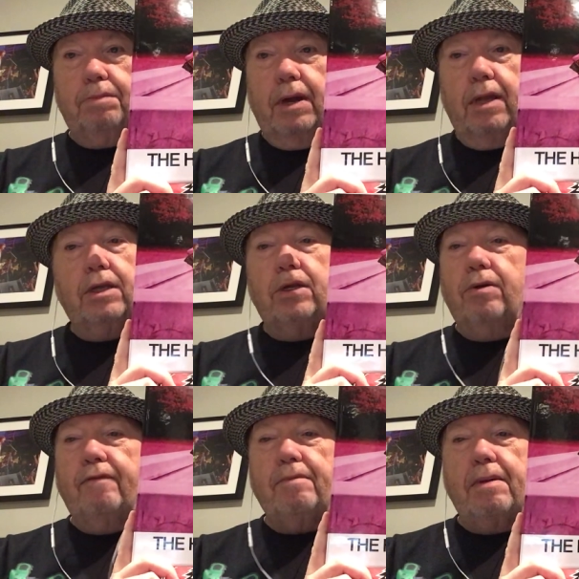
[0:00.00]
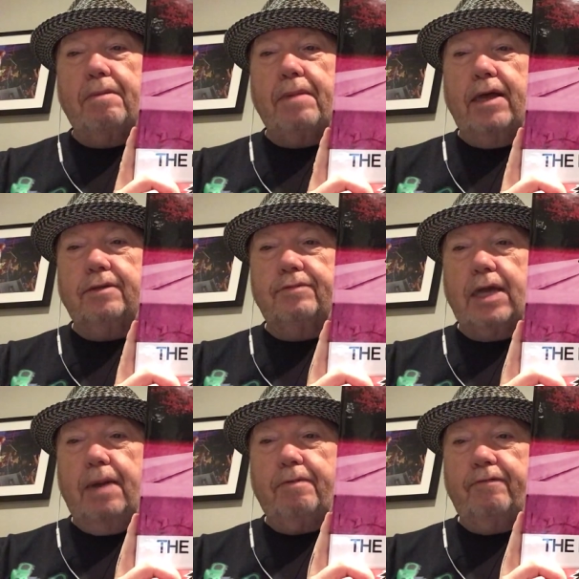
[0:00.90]
But you don't have to be a massive
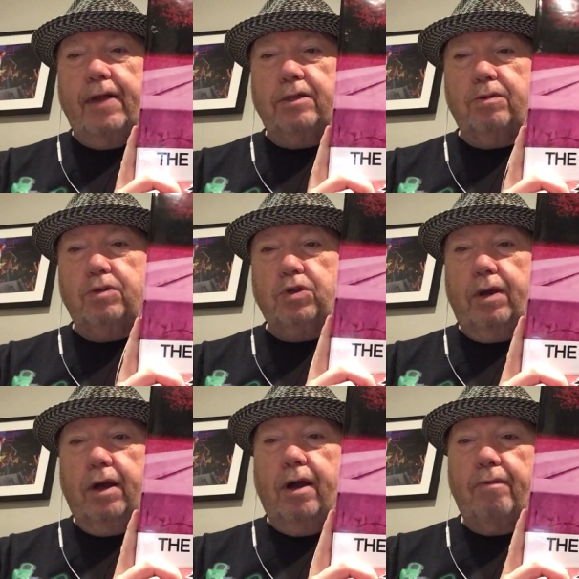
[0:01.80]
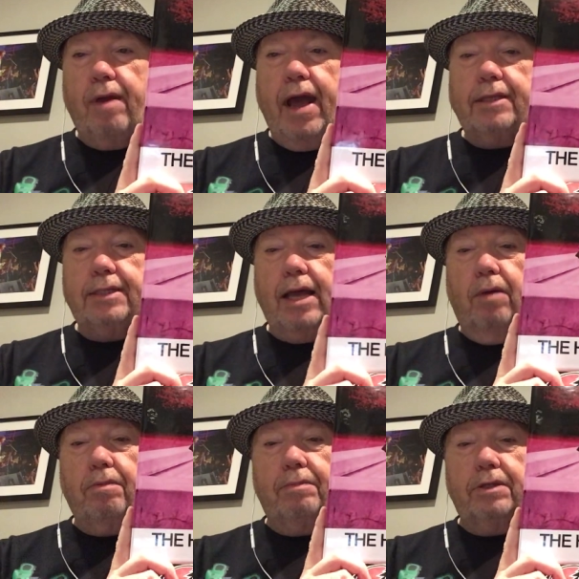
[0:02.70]
Zappa fan to enjoy Hot Rats, the
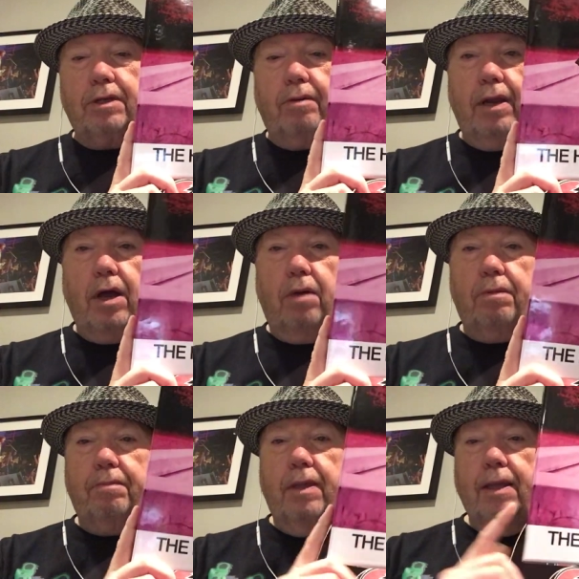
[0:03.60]
album. It's a great album.